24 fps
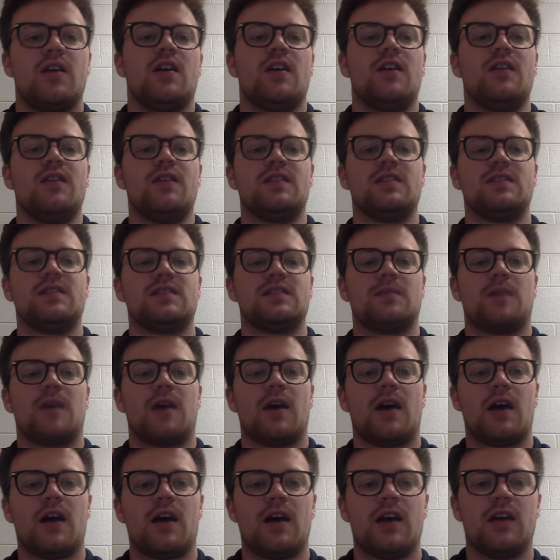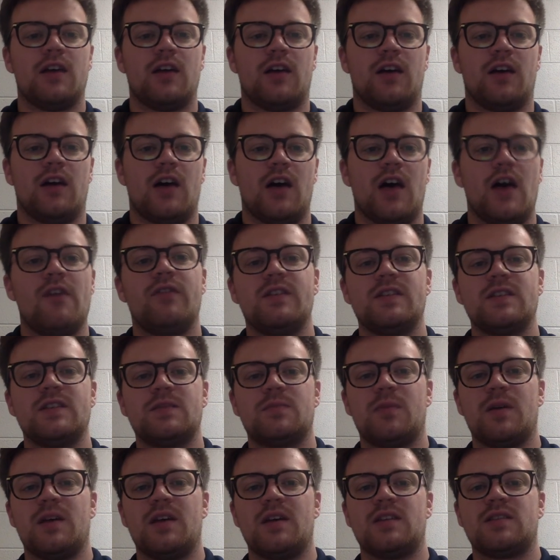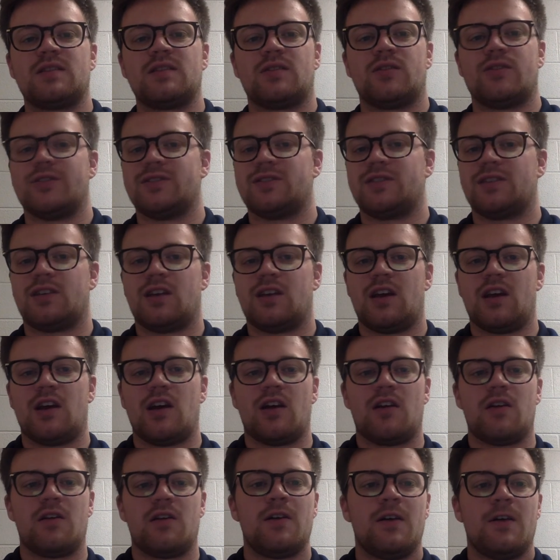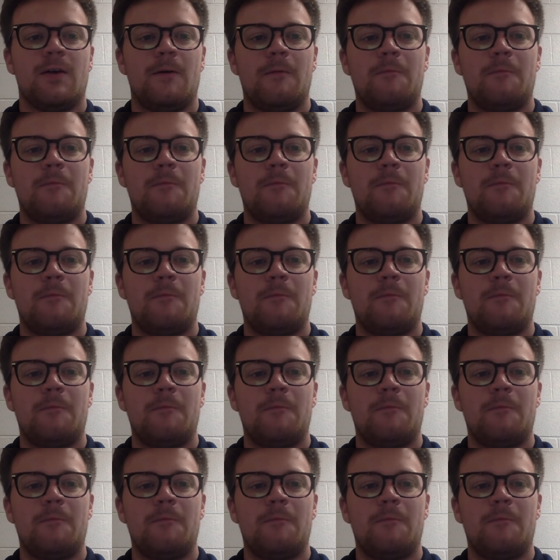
and this is my evidence based holistic care